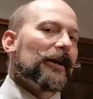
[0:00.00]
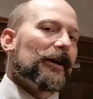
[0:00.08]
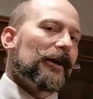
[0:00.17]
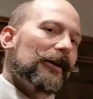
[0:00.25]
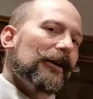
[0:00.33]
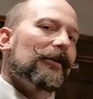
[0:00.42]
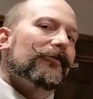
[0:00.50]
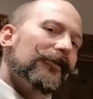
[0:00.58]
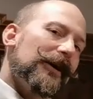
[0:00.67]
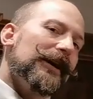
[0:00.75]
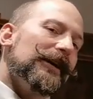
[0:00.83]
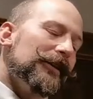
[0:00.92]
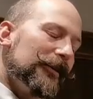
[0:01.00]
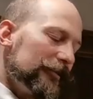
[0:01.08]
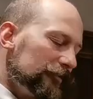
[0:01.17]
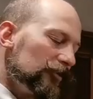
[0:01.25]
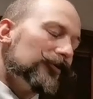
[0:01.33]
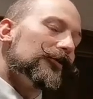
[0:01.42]
if a
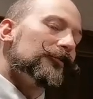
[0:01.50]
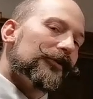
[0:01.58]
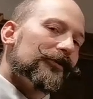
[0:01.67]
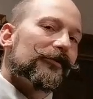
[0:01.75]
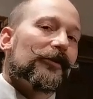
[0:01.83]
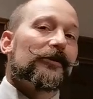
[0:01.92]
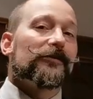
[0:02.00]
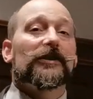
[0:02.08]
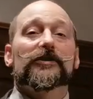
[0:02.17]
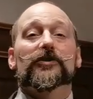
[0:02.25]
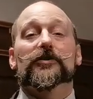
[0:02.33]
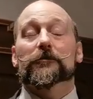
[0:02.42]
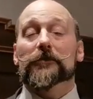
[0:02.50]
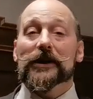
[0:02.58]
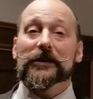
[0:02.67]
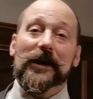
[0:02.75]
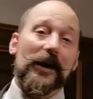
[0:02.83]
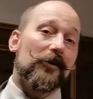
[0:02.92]
tournament teaches a
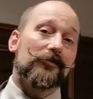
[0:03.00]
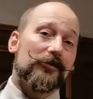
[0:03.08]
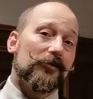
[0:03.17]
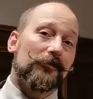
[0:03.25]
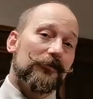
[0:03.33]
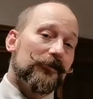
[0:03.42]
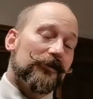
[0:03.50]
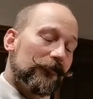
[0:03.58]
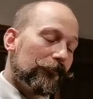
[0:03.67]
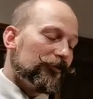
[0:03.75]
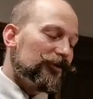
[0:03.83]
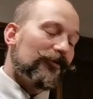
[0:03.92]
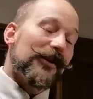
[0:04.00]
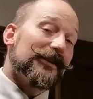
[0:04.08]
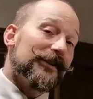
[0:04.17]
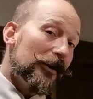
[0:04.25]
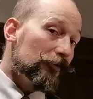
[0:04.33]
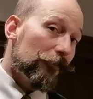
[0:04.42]
man how to
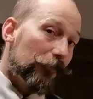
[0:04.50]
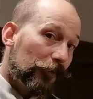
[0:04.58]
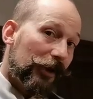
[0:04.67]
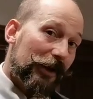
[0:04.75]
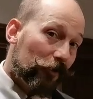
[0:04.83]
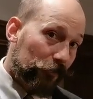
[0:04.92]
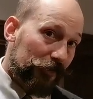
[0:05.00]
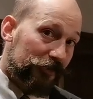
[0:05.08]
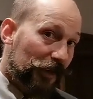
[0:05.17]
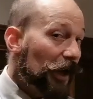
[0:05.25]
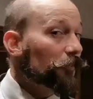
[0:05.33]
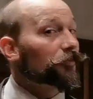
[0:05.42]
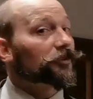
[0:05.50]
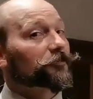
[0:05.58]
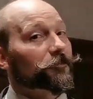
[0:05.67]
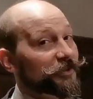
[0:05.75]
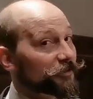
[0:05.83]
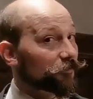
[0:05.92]
strike down upon a helmet, how
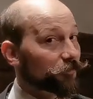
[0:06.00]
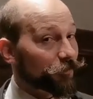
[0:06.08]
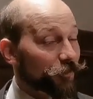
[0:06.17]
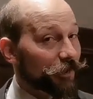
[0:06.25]
much better will